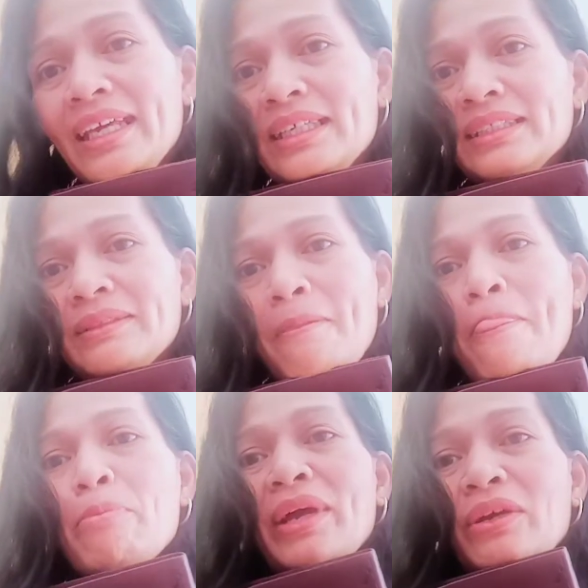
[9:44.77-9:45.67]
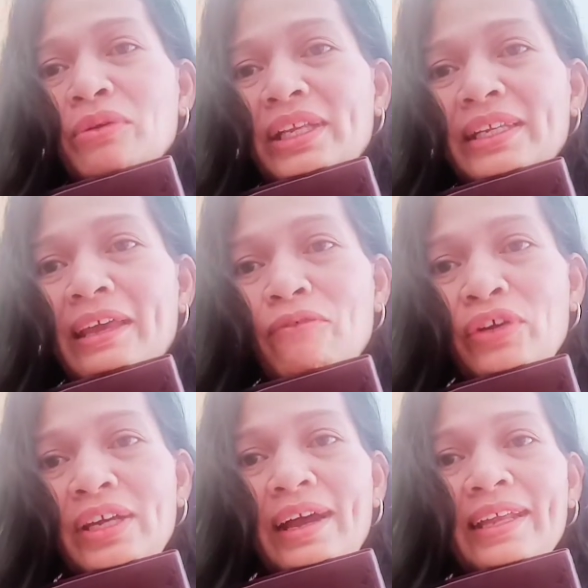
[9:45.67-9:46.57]
is my holy day for
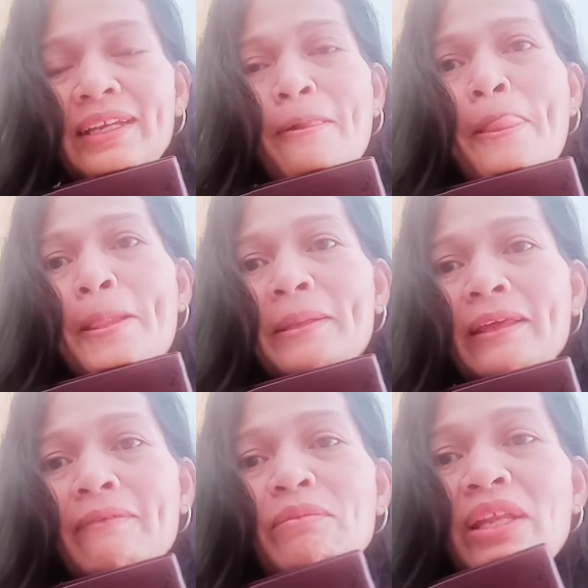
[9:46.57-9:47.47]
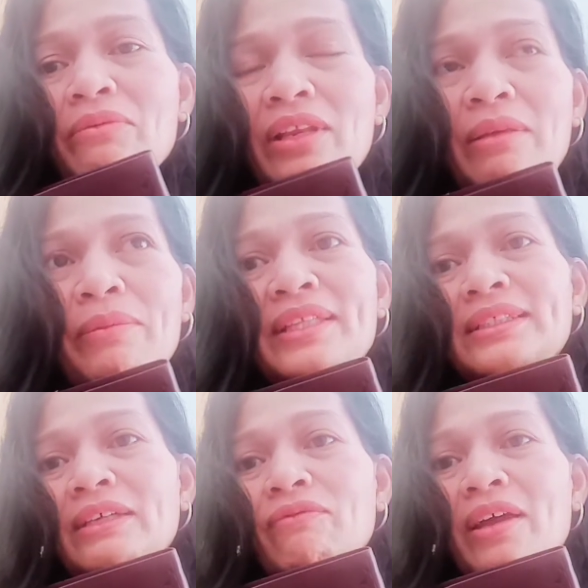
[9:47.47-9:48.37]
God. In the Philippines,
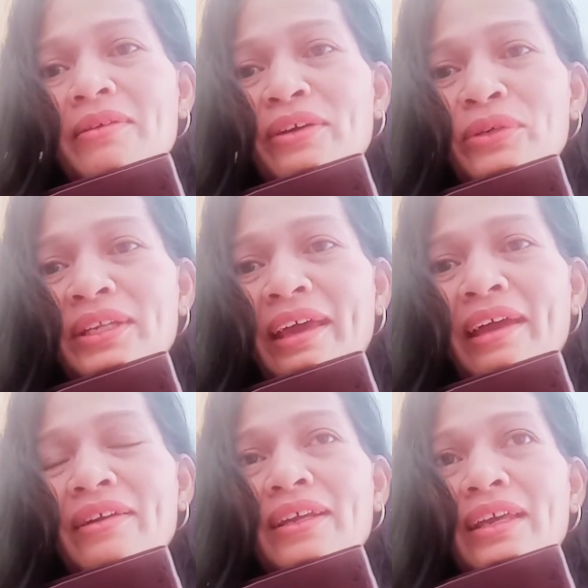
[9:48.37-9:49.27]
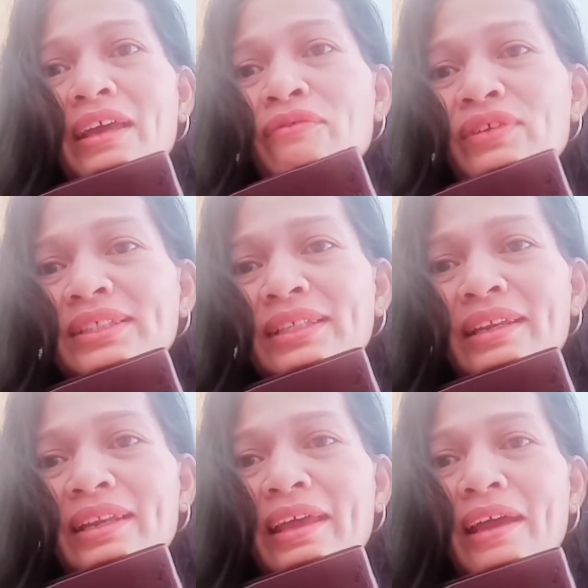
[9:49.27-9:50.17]
if I go there, every
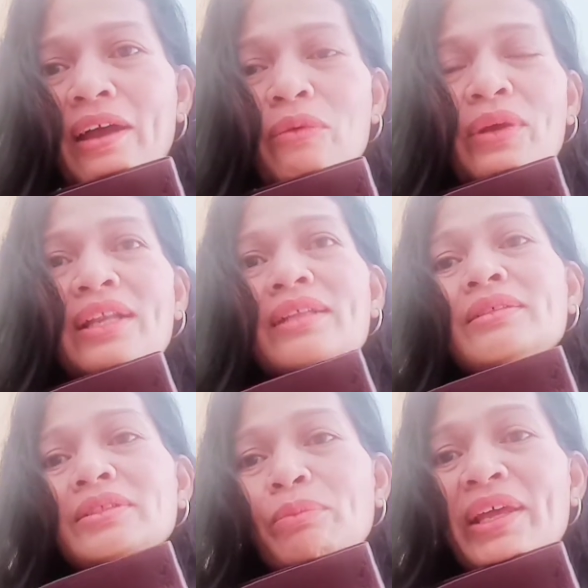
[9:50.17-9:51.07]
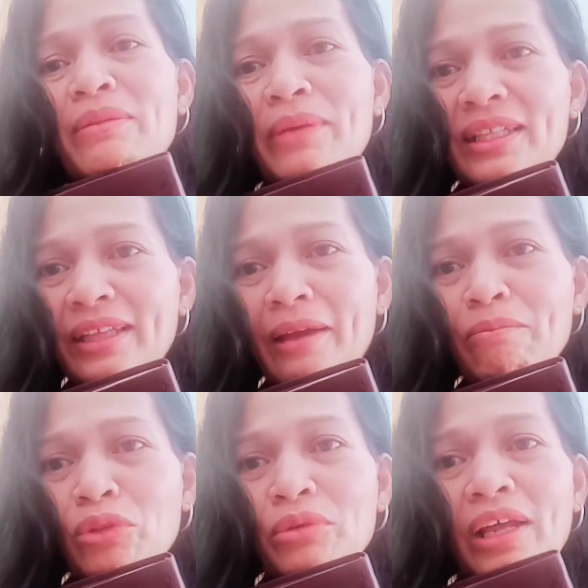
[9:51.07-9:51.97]
Sunday, I will spend my
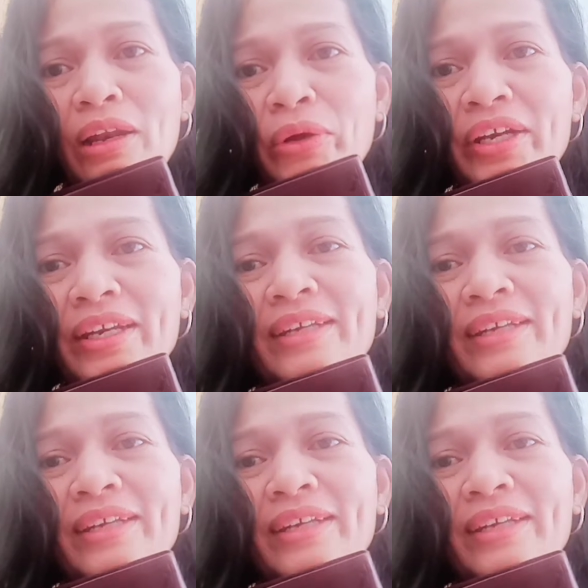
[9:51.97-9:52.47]
time to the Lord.